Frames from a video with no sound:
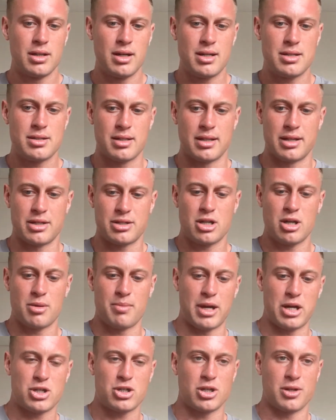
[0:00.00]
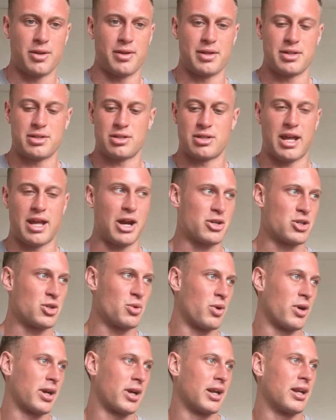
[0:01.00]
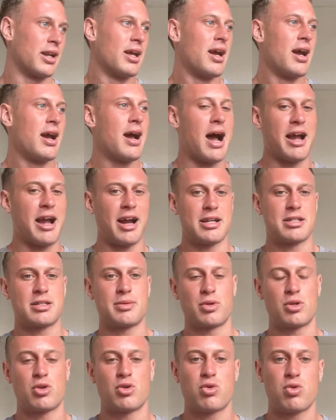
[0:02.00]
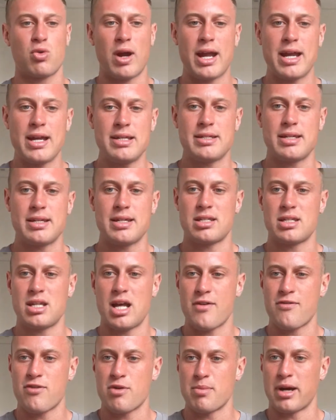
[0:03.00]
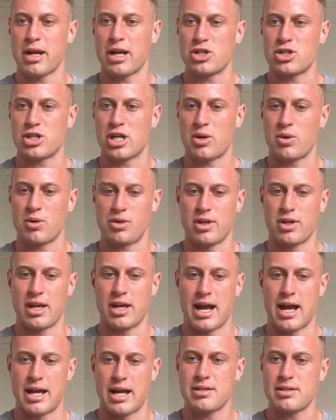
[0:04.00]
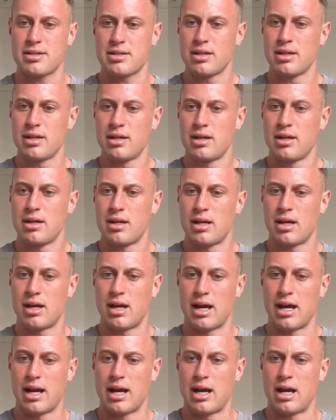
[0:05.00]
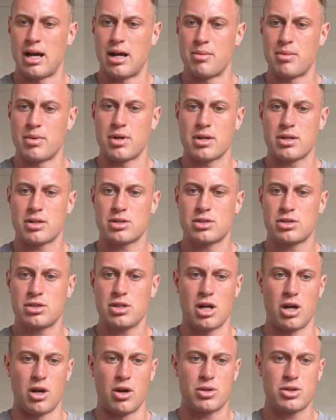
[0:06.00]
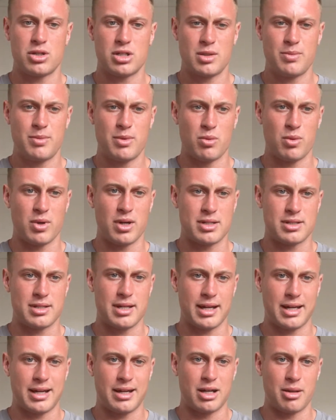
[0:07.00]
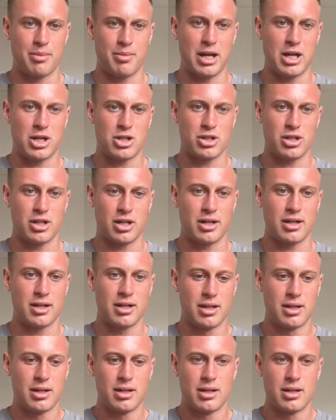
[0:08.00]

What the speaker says: Let's see. Let's go make sure that this is actually working. I got some crazy stuff I'm about to share with you guys. So just give me 1 sec here to make sure